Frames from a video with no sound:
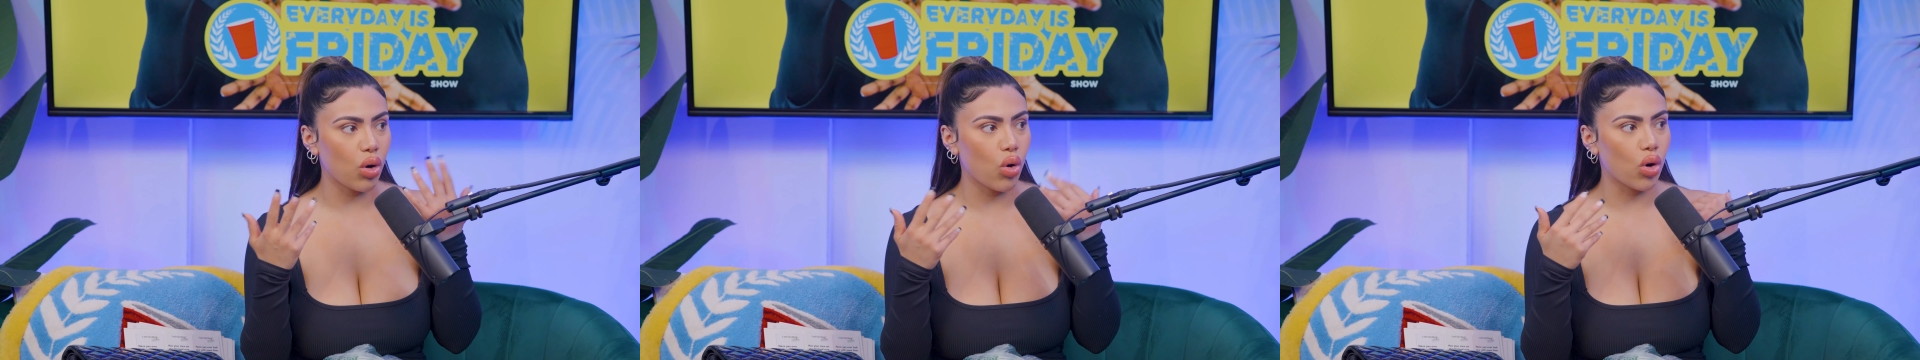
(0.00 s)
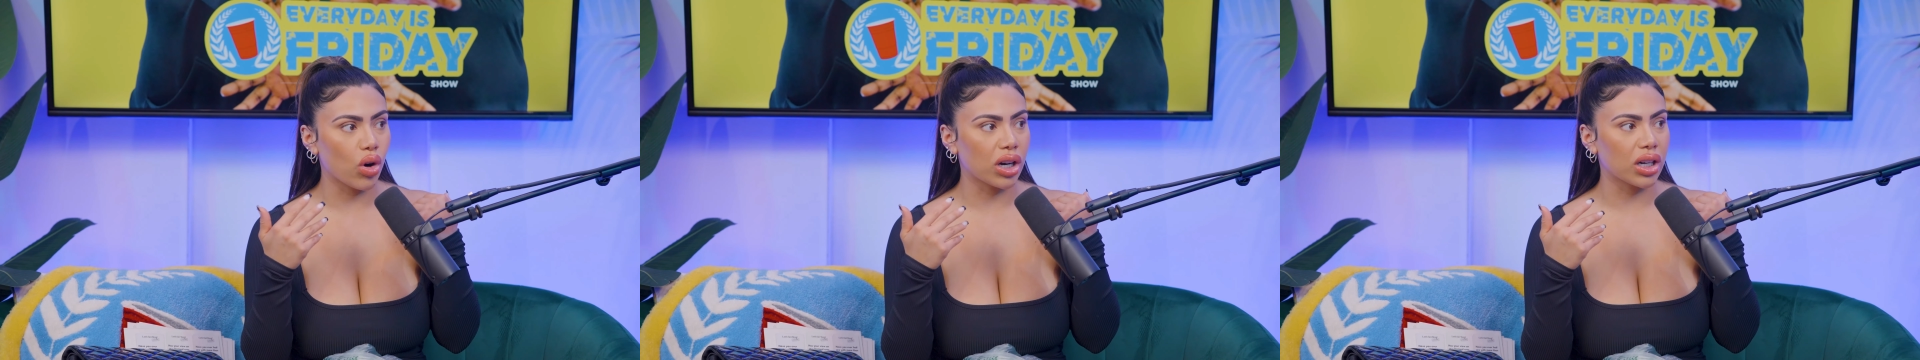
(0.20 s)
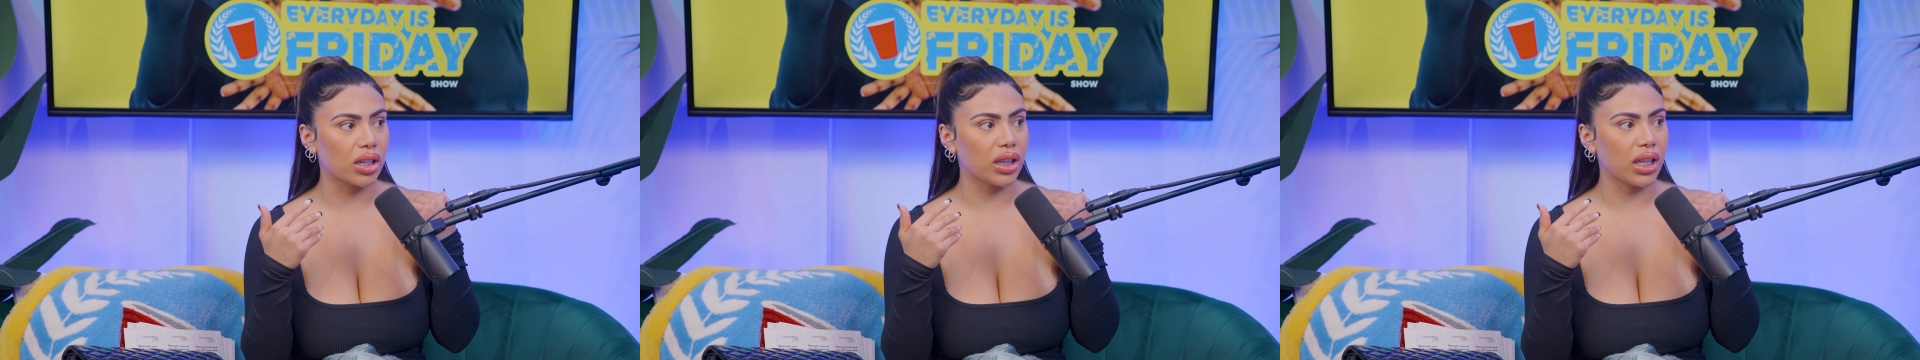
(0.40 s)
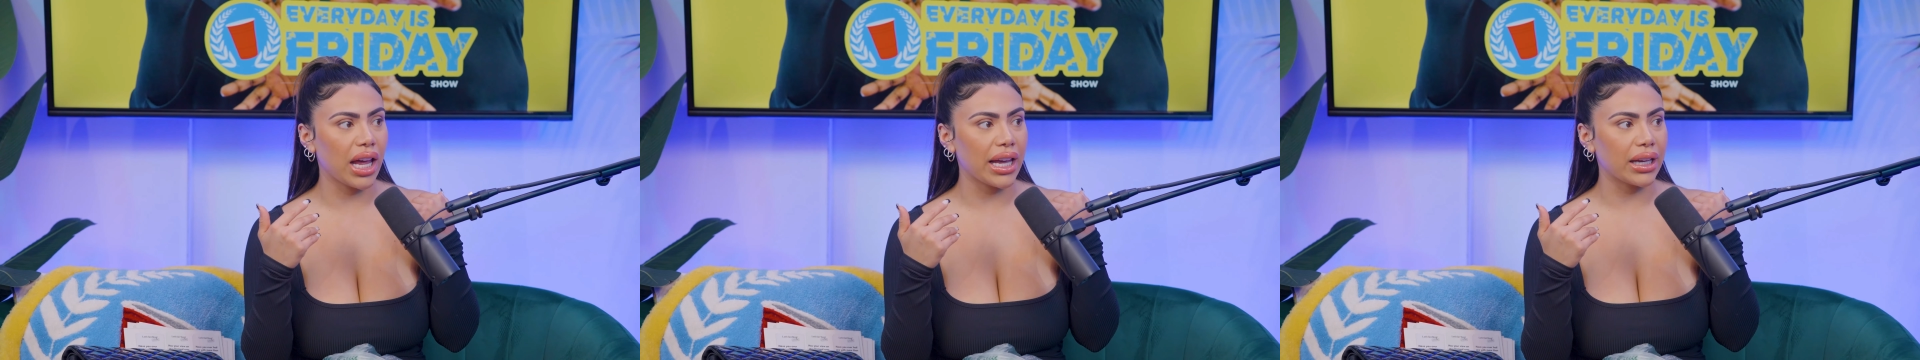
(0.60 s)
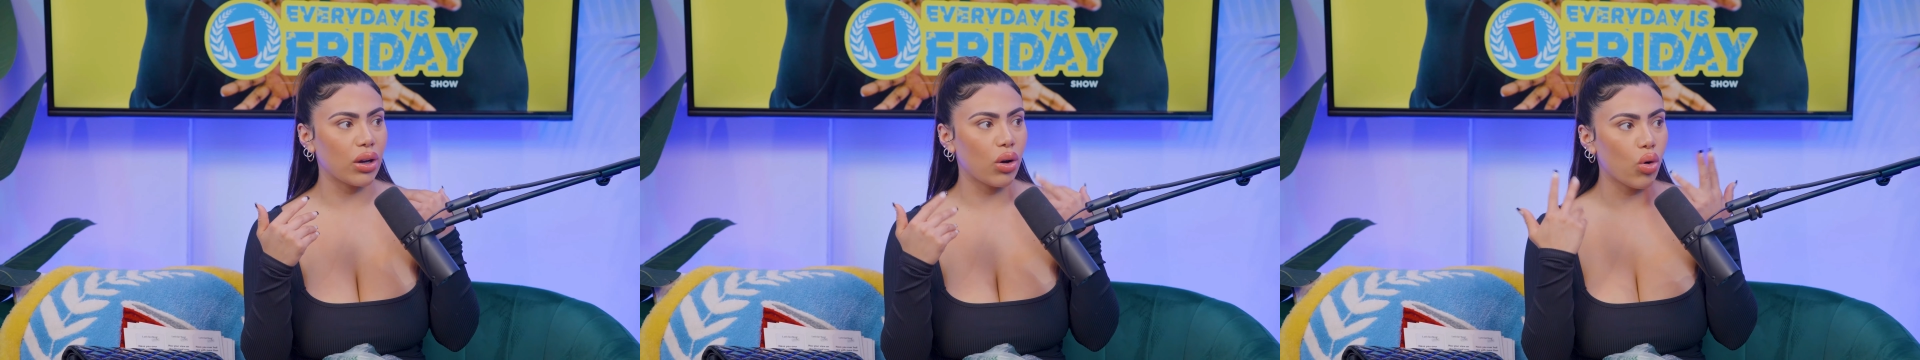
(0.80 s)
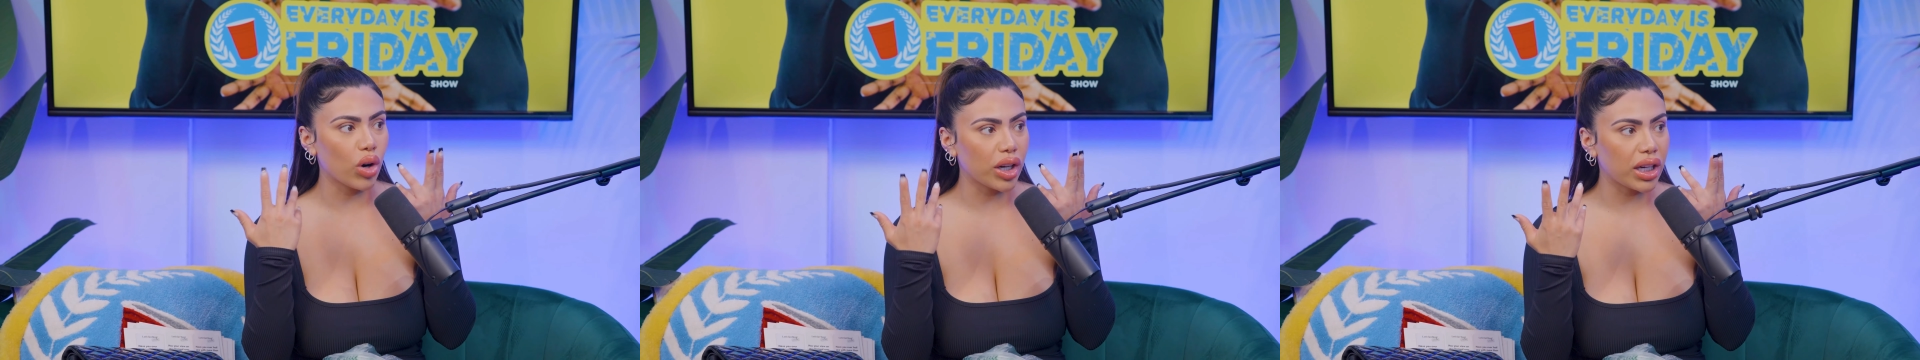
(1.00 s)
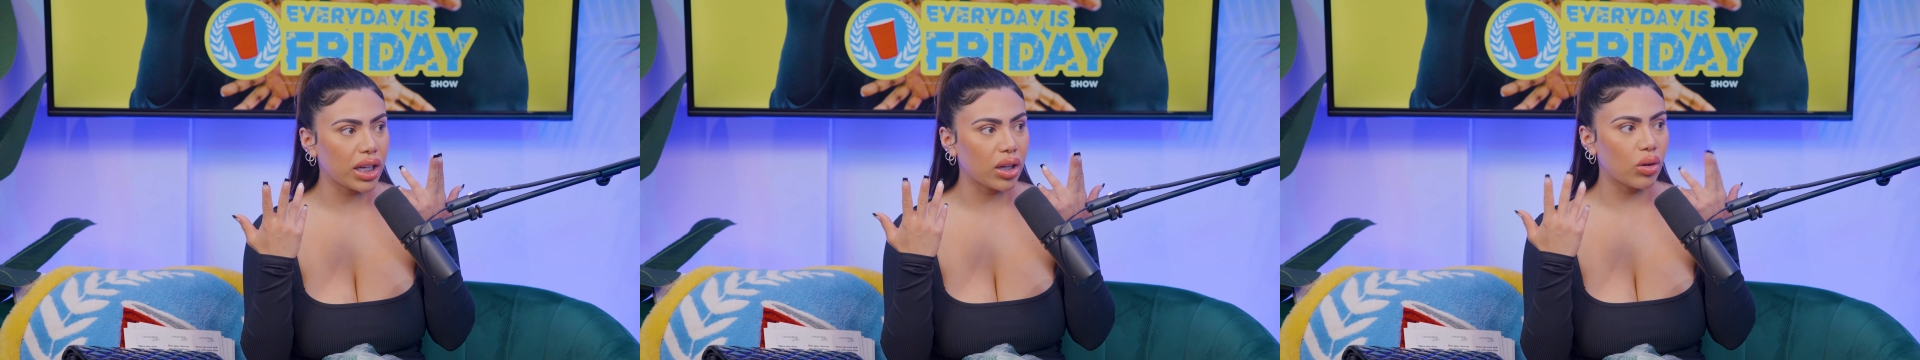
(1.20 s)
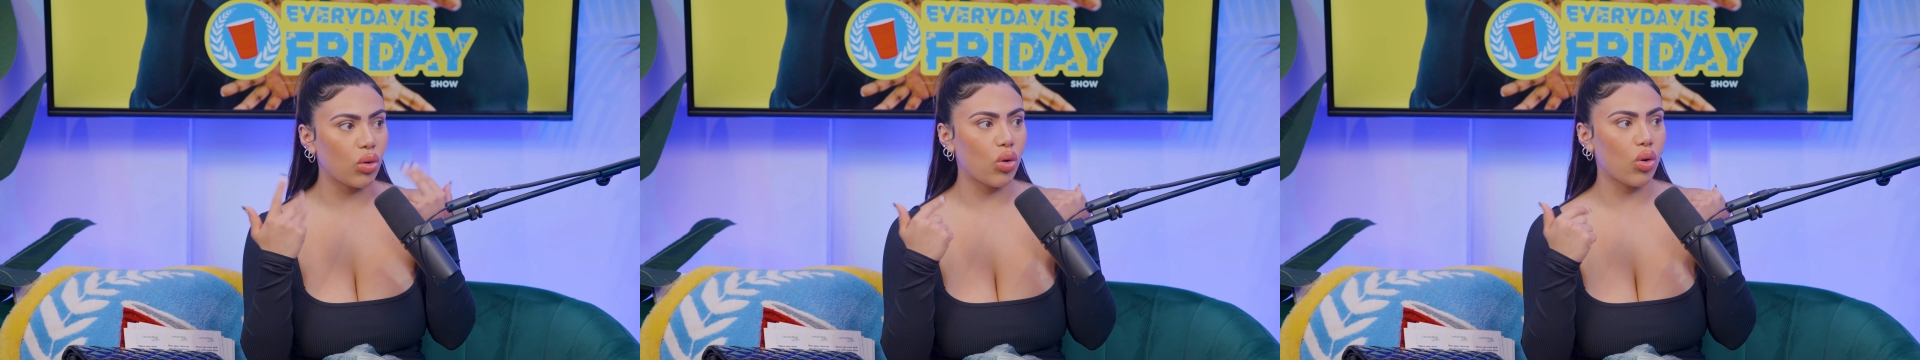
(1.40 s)
or like
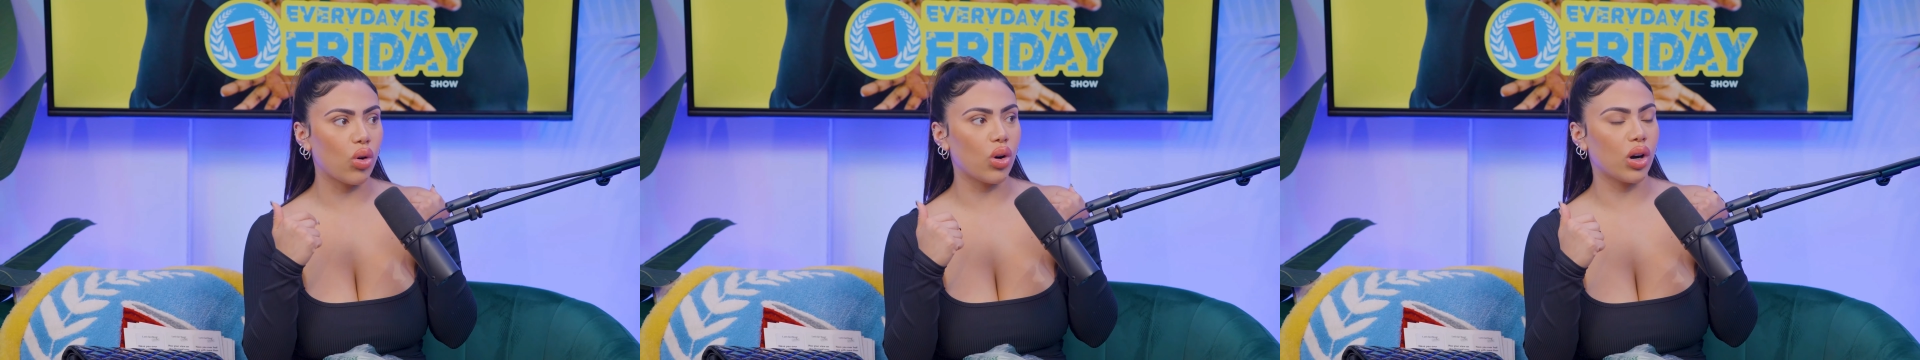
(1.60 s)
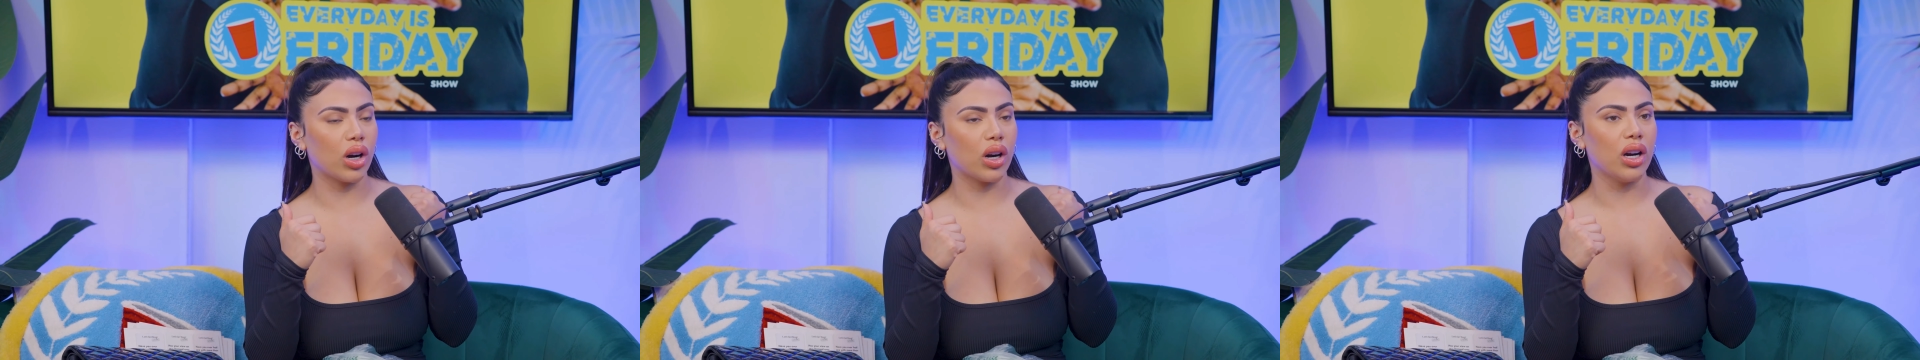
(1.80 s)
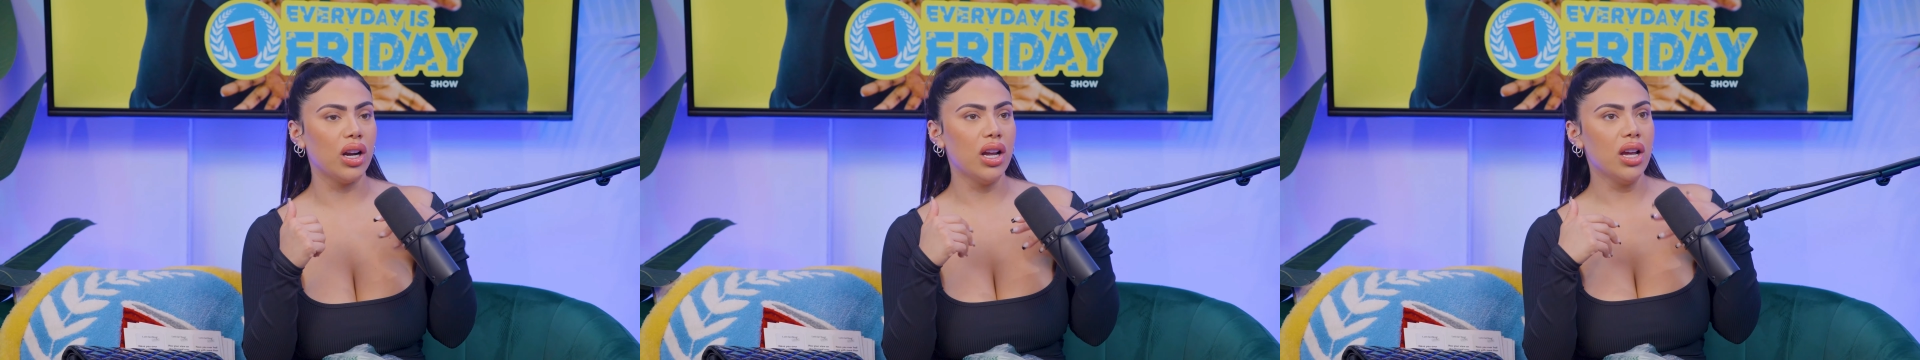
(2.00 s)
horny or